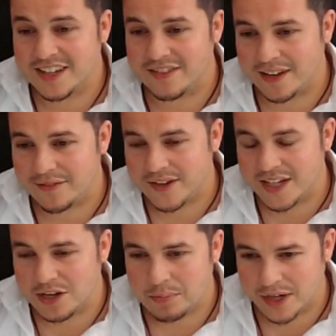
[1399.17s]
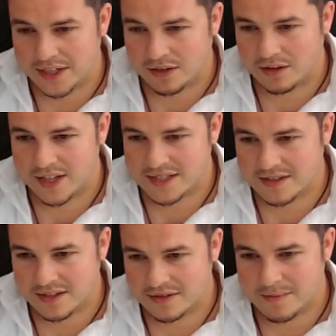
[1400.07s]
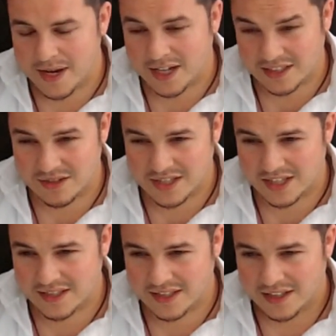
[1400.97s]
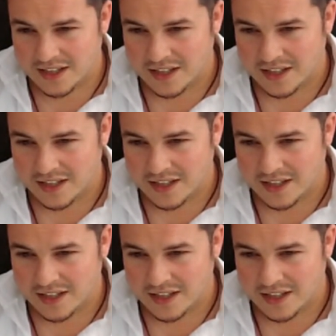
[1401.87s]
they have incorporated all this into the market causality.